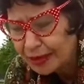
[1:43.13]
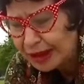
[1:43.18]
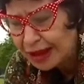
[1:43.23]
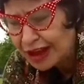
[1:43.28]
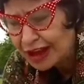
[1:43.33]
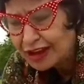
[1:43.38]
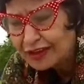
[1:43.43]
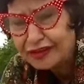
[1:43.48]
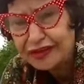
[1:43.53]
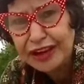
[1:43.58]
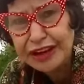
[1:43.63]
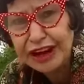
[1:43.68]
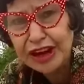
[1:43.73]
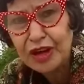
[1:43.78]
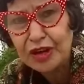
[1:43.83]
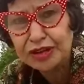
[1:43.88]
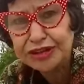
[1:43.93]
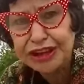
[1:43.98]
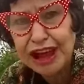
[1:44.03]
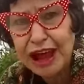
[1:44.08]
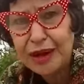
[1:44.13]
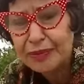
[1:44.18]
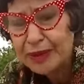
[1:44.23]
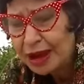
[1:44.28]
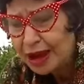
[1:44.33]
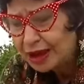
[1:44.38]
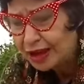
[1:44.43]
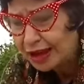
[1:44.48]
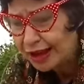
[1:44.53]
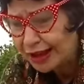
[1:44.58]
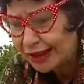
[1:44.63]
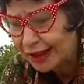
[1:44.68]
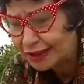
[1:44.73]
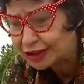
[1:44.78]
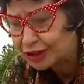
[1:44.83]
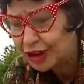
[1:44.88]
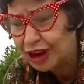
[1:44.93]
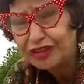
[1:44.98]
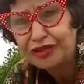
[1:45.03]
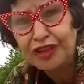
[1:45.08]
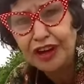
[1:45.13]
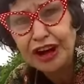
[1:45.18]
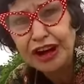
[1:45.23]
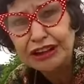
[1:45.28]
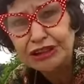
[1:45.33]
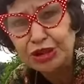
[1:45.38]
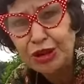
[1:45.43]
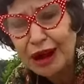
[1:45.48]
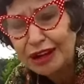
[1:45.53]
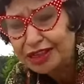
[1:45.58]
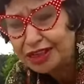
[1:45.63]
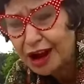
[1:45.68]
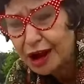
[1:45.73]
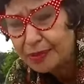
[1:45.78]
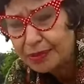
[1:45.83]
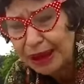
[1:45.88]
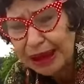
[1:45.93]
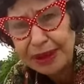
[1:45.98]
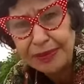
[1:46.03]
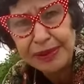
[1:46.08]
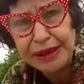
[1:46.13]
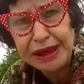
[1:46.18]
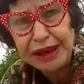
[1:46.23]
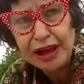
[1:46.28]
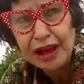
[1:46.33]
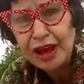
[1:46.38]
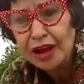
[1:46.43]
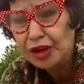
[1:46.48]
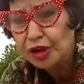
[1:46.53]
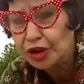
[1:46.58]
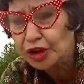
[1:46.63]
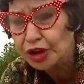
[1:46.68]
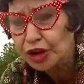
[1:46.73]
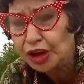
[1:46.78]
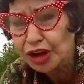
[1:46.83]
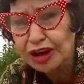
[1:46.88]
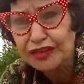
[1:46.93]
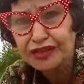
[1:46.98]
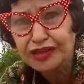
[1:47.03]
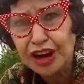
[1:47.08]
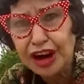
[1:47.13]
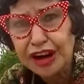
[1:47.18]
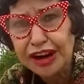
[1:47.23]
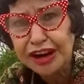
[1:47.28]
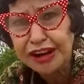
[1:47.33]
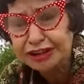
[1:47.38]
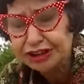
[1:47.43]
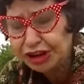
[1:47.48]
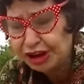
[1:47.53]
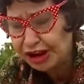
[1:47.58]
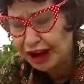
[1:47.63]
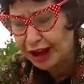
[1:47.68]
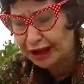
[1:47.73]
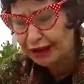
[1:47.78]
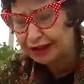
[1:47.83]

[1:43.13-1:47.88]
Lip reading: See, that's why I'm recording you. Yeah, that's why I'm recording you. Good footage right there, baby. Good footage.